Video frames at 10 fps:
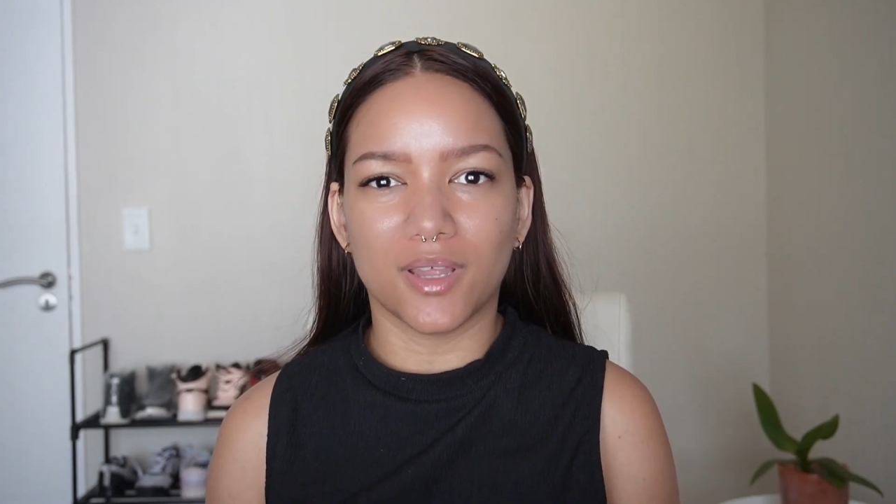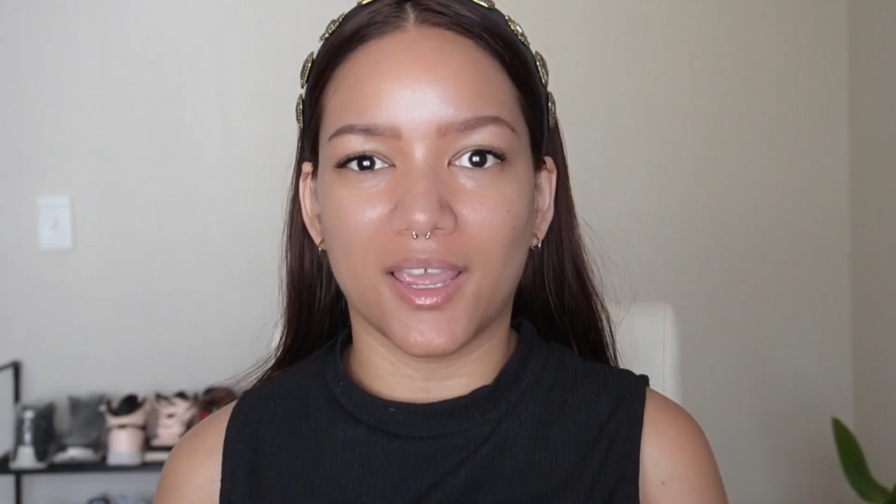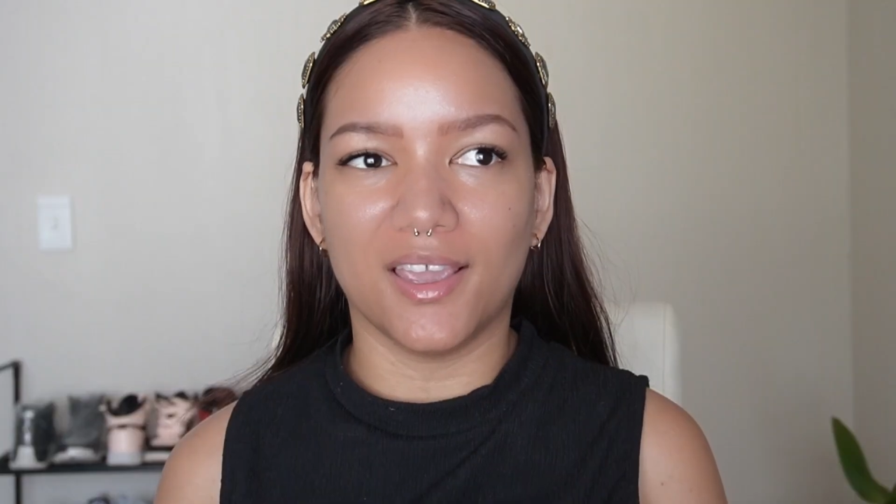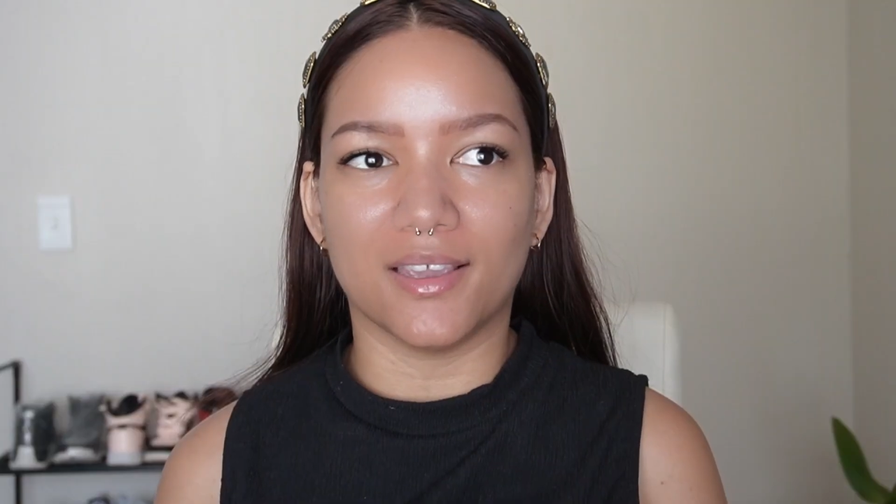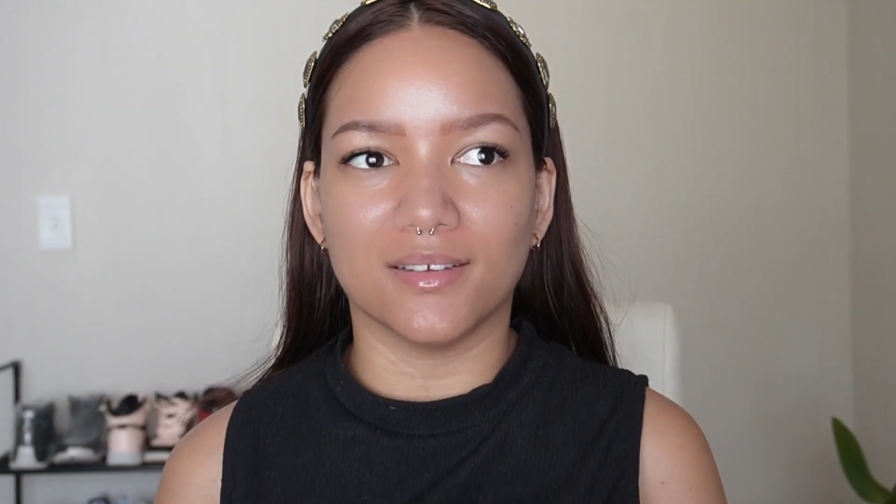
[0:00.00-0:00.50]

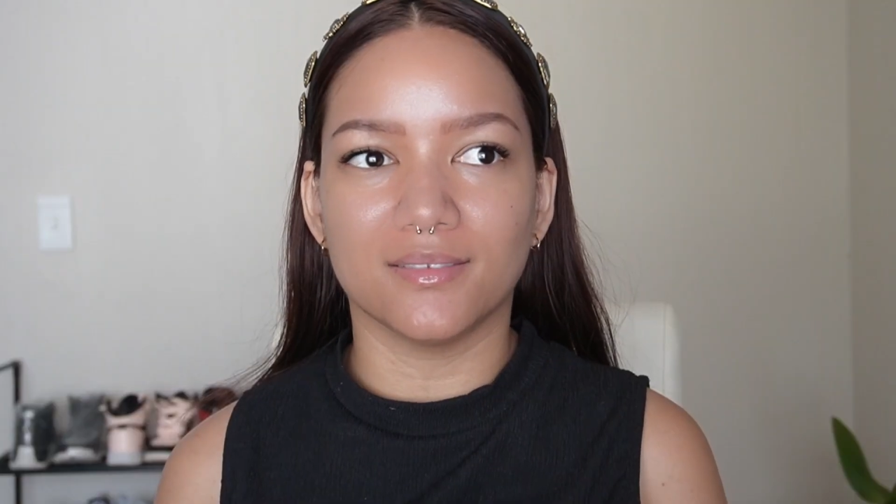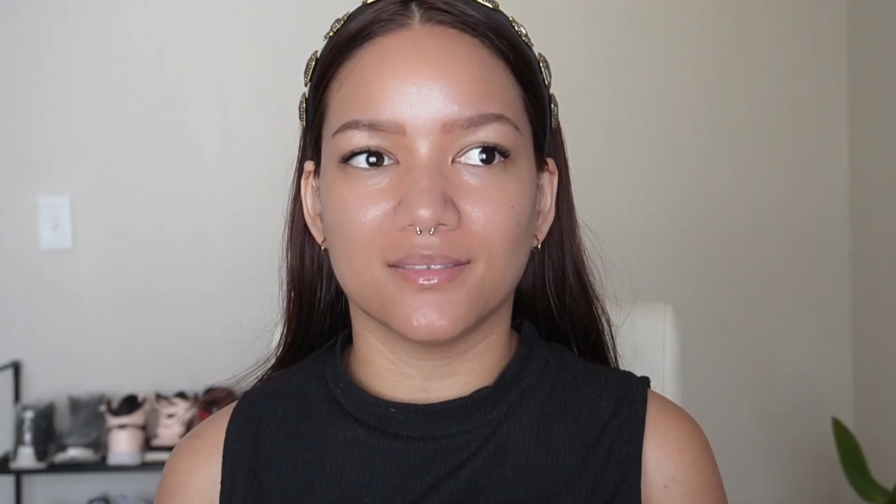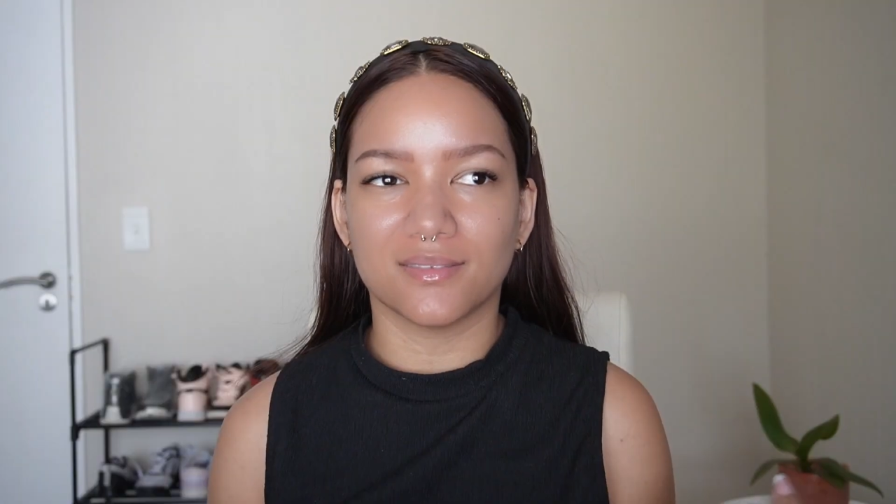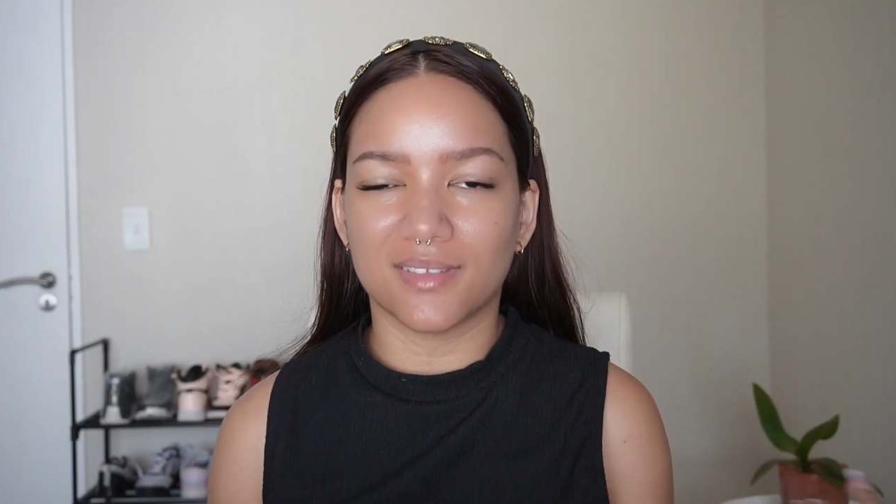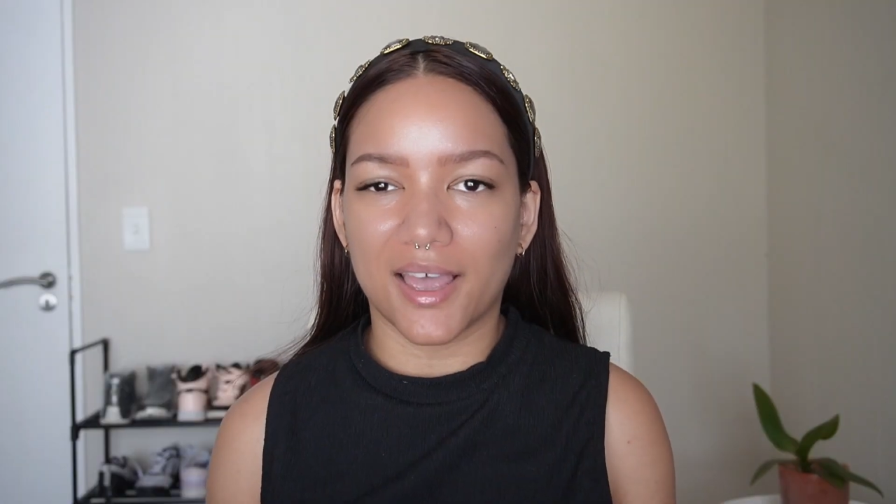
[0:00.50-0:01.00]
hey,
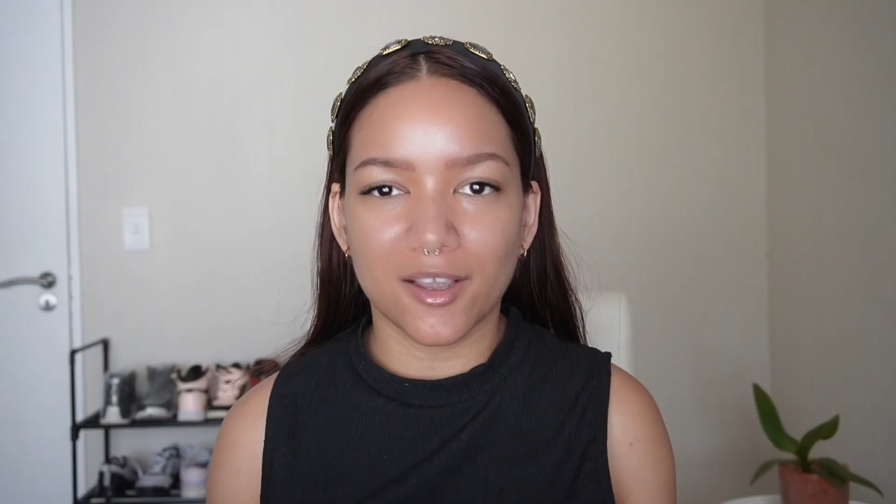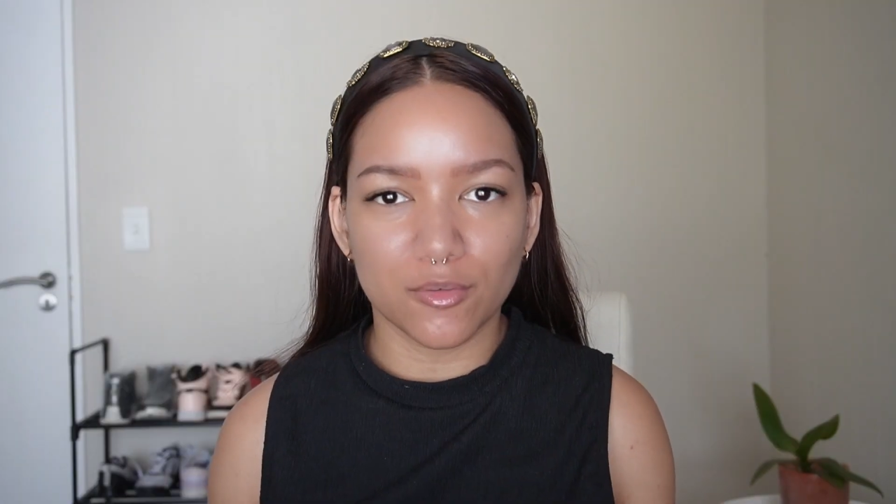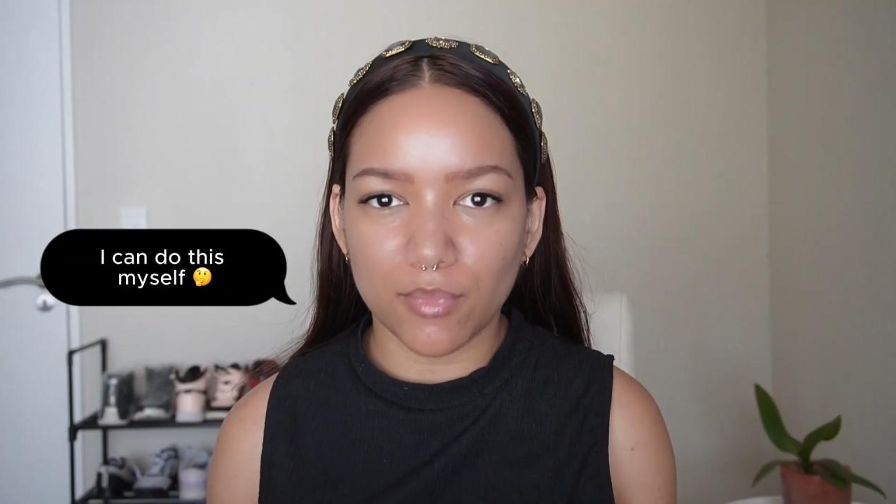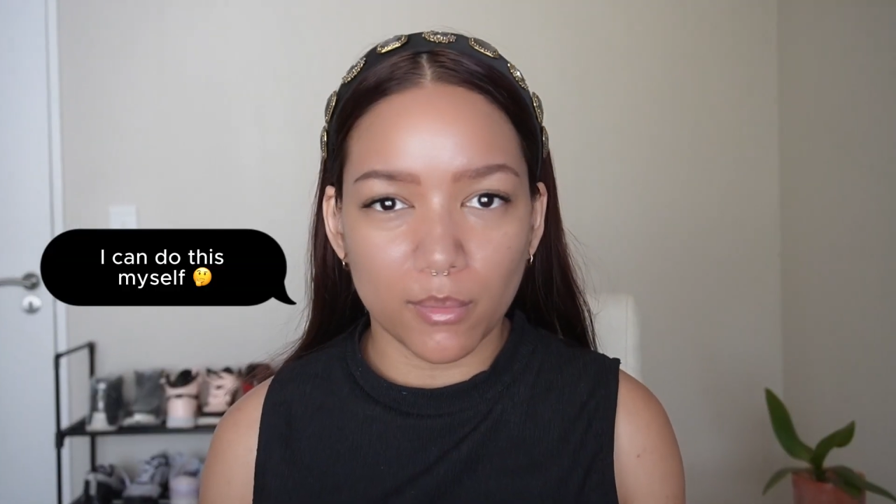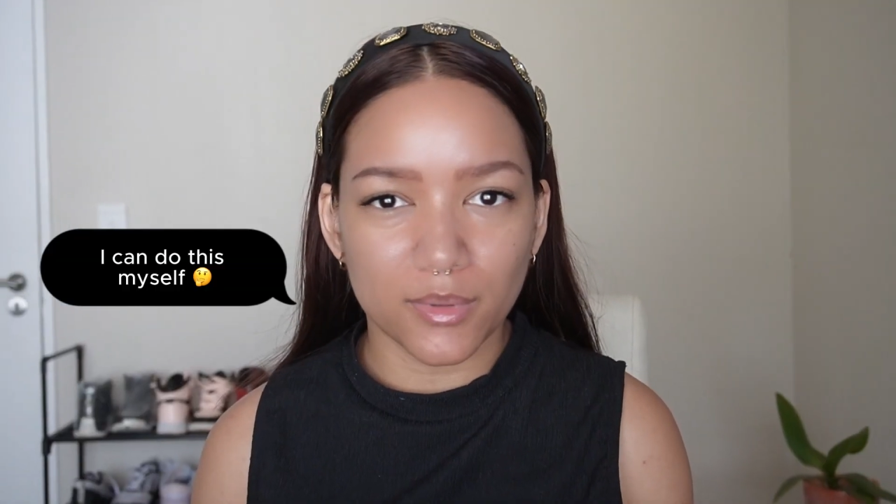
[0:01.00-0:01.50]
I
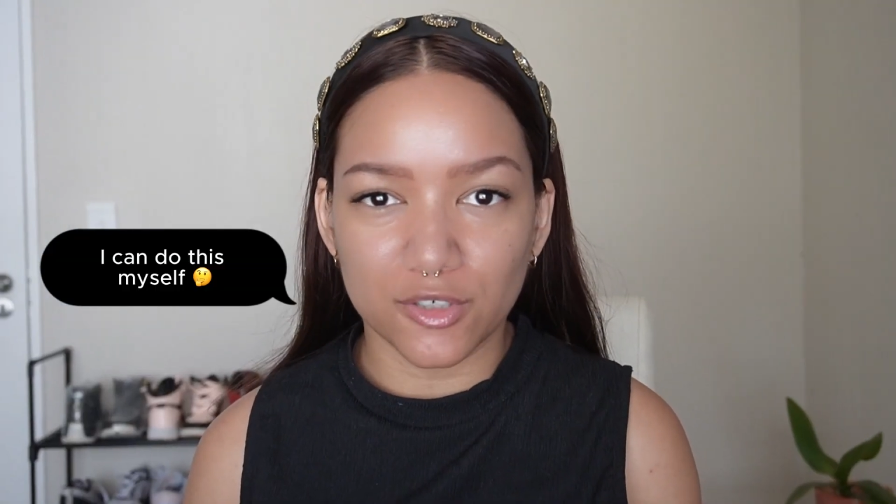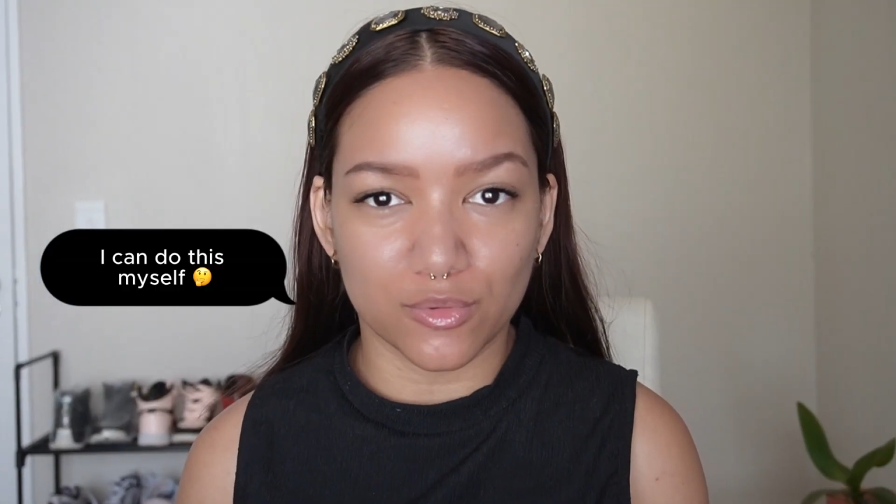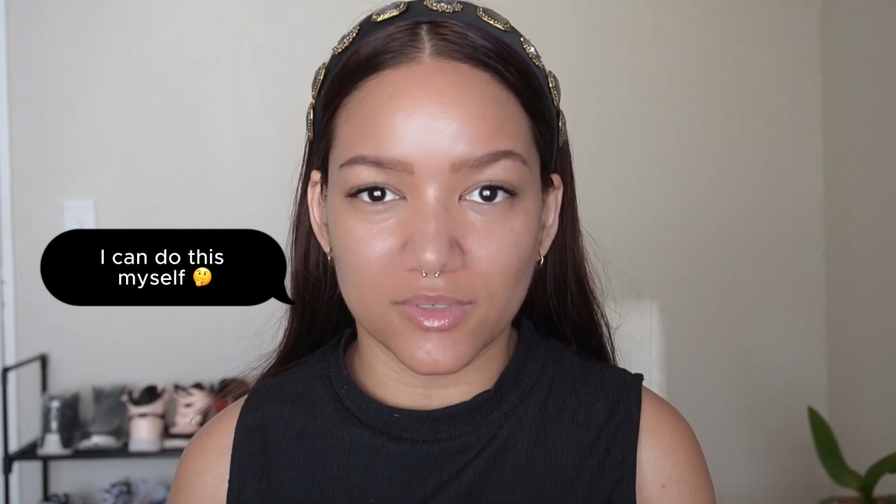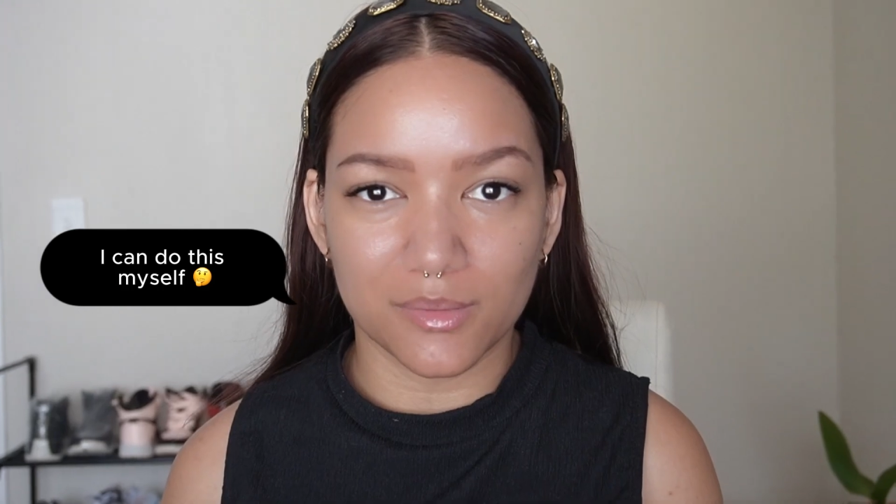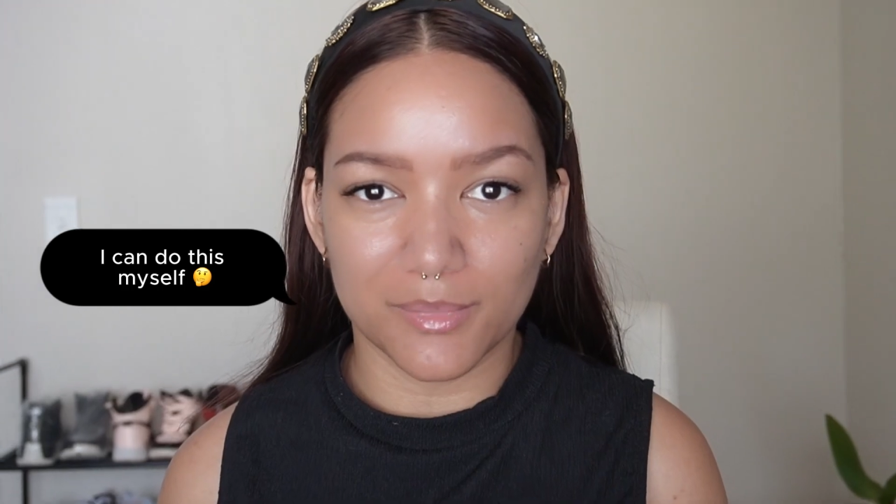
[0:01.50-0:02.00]
could probably do this